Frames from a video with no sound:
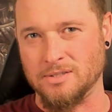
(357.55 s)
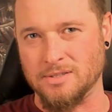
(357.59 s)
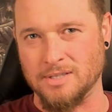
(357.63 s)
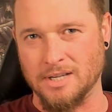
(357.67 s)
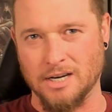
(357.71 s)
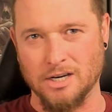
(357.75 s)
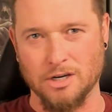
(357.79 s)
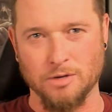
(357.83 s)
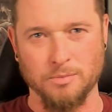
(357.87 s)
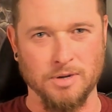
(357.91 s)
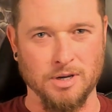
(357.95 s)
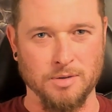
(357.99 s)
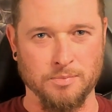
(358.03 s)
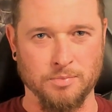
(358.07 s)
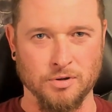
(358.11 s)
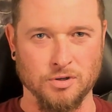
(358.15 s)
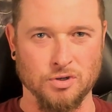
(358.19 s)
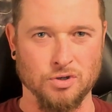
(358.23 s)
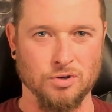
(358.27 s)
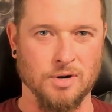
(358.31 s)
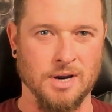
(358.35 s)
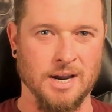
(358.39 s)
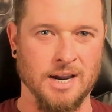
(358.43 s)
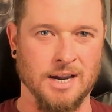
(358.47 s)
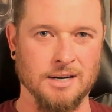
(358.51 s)
tend to be
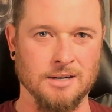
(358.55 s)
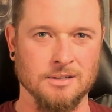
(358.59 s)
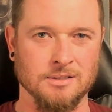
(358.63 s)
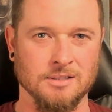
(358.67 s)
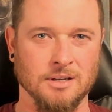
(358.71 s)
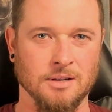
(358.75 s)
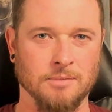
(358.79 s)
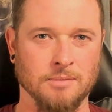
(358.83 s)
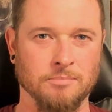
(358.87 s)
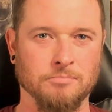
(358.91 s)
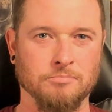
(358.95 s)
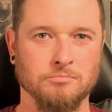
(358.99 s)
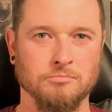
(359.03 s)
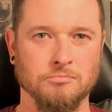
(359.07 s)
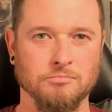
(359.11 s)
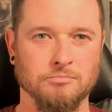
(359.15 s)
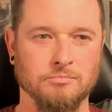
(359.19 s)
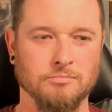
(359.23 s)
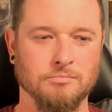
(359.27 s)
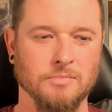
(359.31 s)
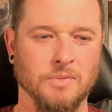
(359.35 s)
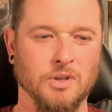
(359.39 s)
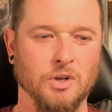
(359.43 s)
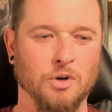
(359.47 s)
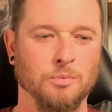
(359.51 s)
portrayed as a
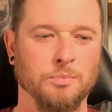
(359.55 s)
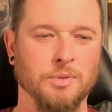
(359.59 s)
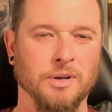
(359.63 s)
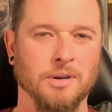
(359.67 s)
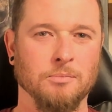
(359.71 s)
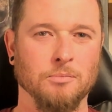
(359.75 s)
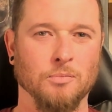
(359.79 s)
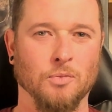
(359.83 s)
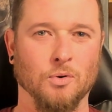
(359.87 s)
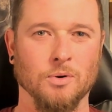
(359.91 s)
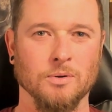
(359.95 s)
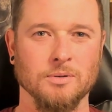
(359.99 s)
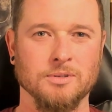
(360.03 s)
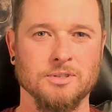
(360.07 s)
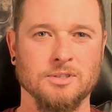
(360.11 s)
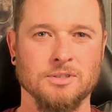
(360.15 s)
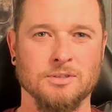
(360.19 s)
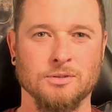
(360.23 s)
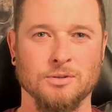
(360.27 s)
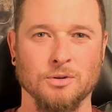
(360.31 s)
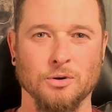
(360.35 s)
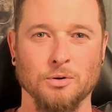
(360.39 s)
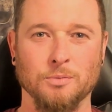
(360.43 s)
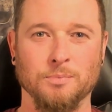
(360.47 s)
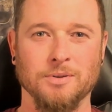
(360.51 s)
little bit more
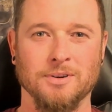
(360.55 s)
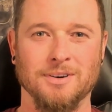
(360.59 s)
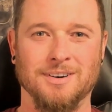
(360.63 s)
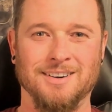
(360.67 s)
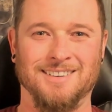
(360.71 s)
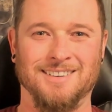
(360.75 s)
stupid.